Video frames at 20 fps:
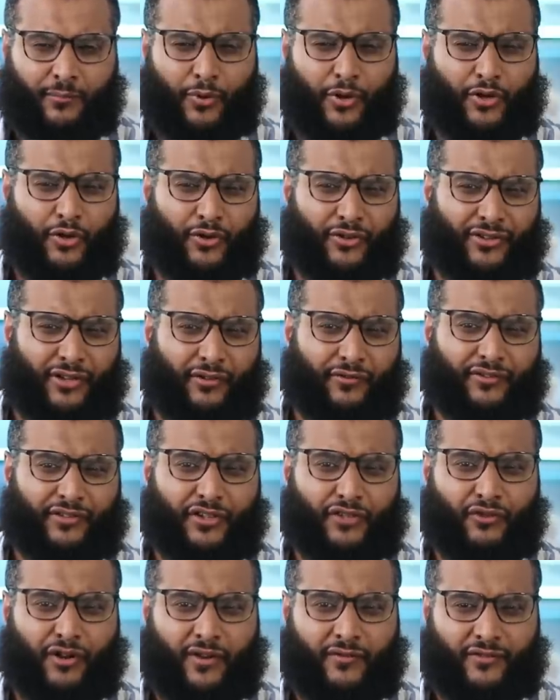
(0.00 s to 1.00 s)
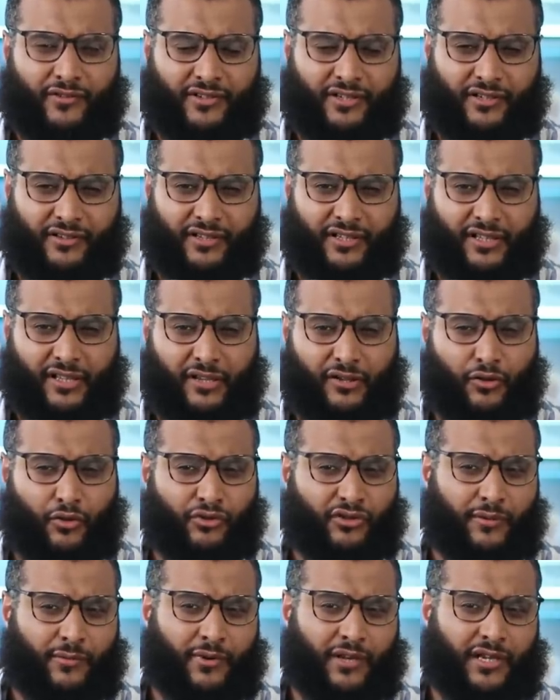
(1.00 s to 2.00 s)
putting yourself in the driver's seat thinking
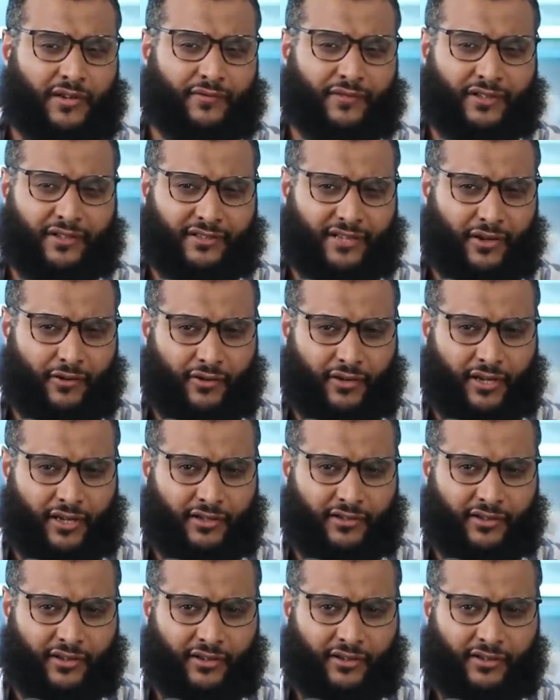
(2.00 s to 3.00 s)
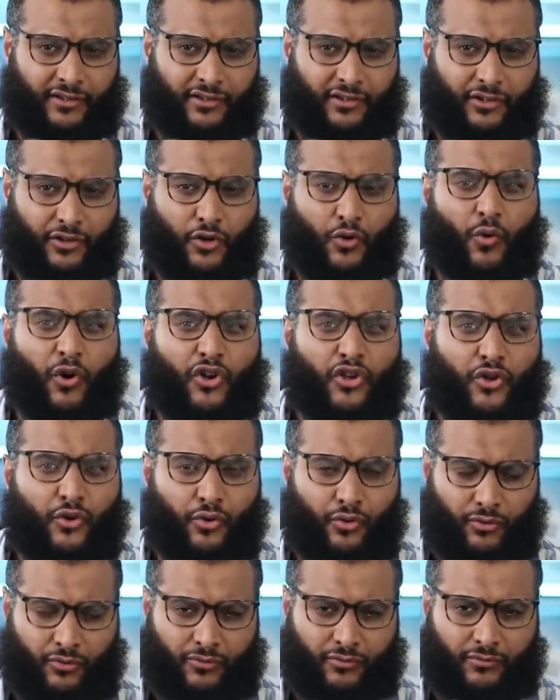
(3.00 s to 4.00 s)
you're some kind of an interrogator. Who are
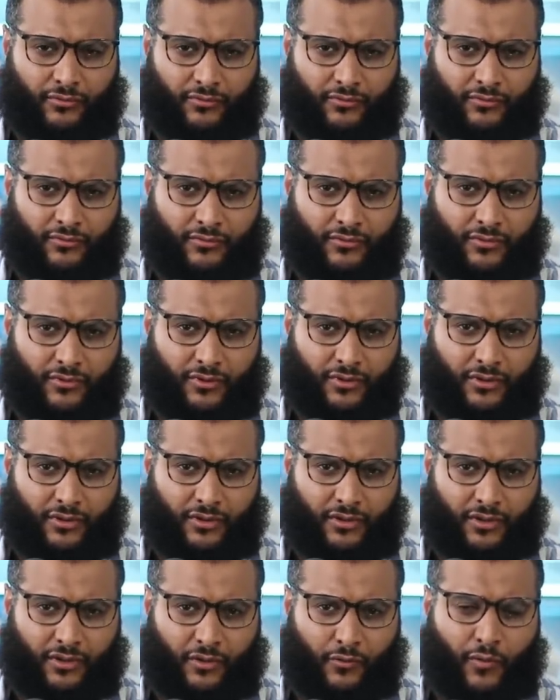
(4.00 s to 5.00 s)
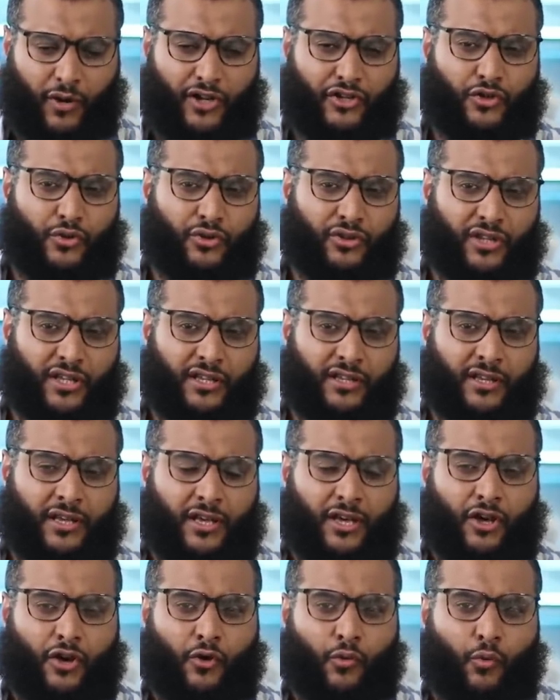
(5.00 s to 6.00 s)
you? Why do you think,
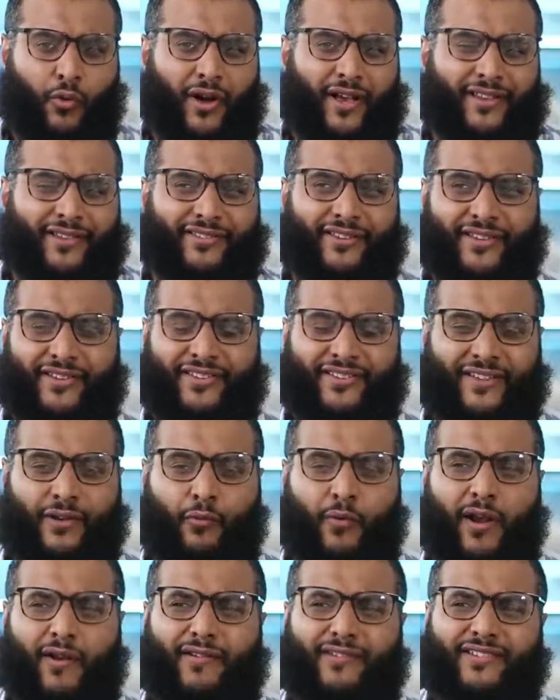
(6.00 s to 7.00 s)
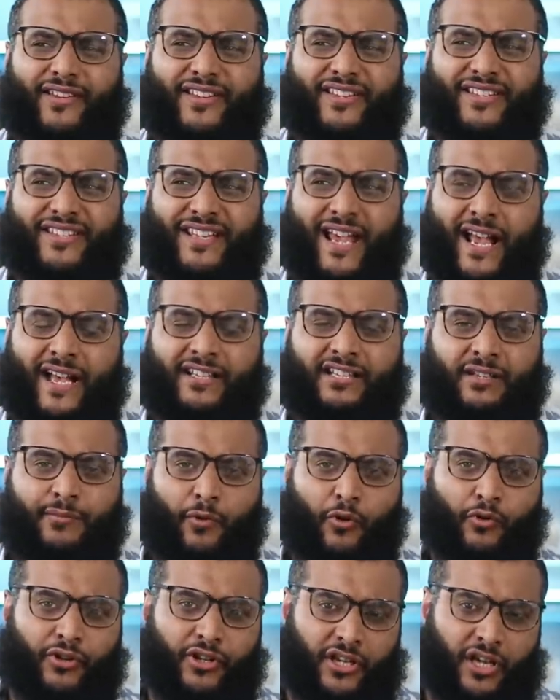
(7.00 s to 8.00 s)
where is this
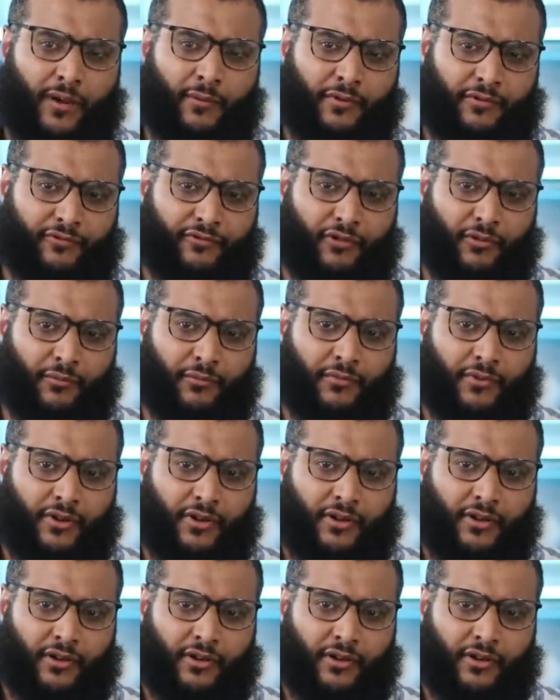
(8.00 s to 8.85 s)
sanctimony coming from?